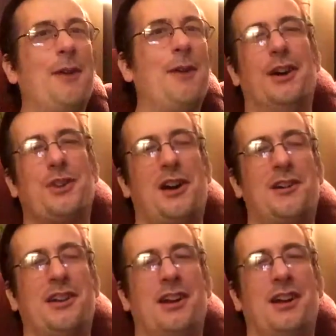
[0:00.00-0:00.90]
We'll talk
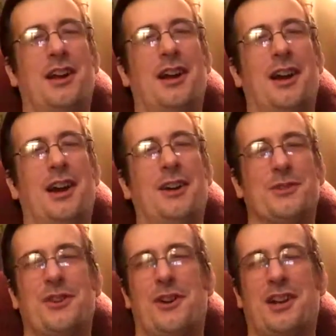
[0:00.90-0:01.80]

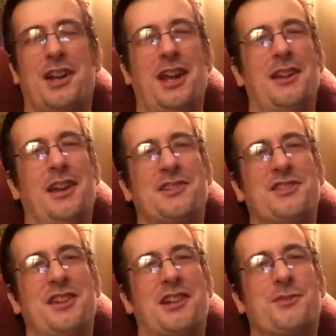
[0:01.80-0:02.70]
again
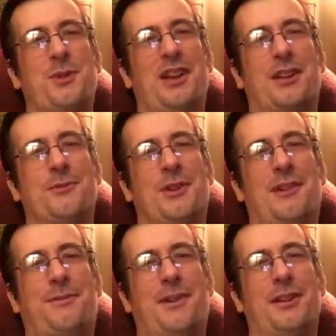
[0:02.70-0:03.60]
next week. We'll have fun.